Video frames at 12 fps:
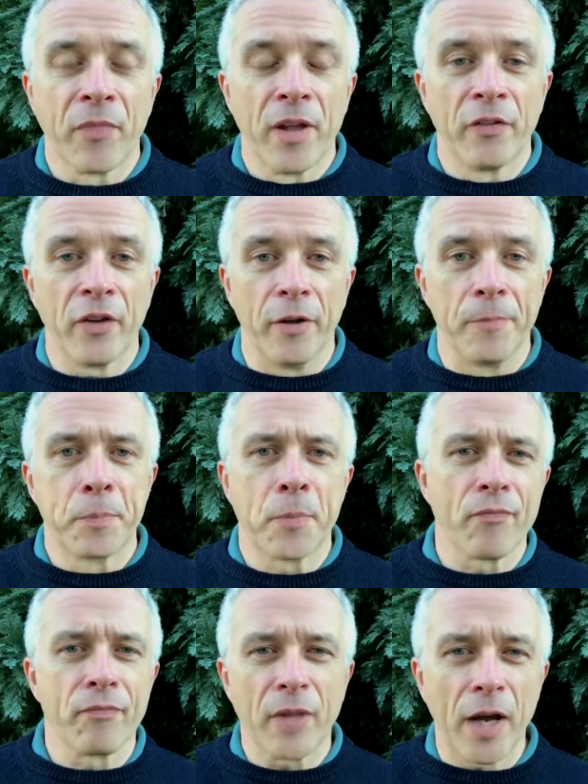So
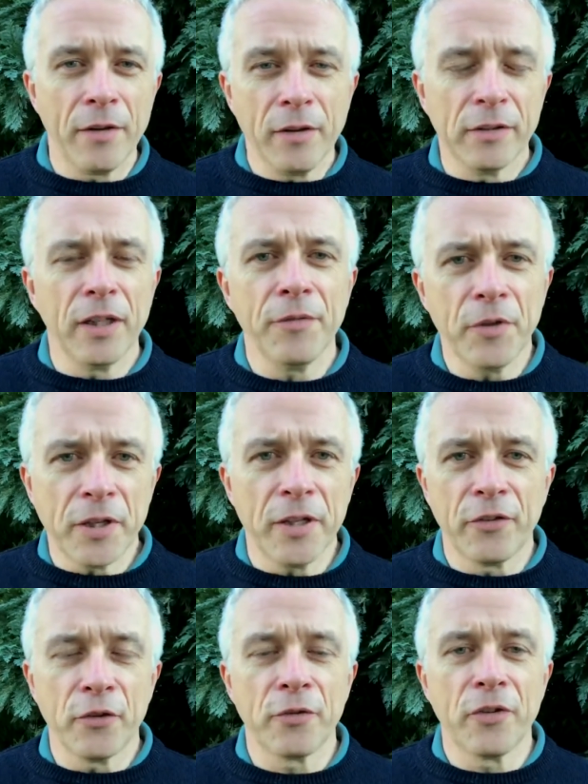I'm not, I'm not, going to
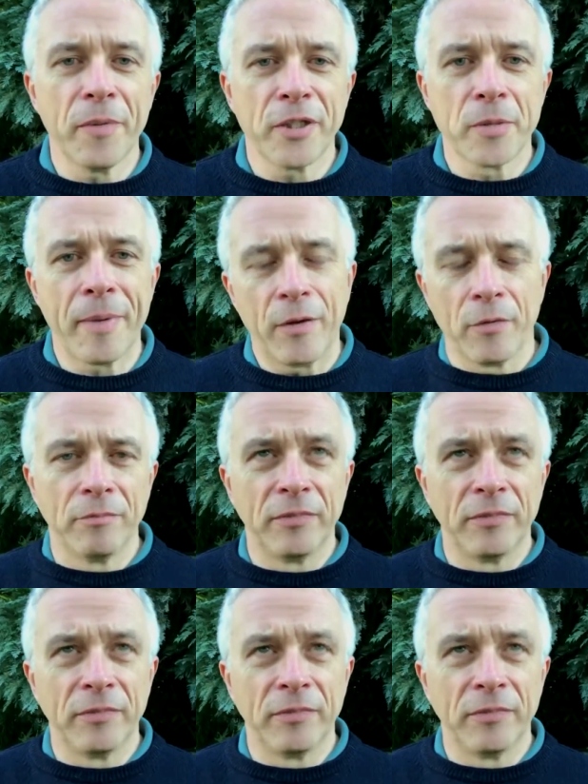talk too much about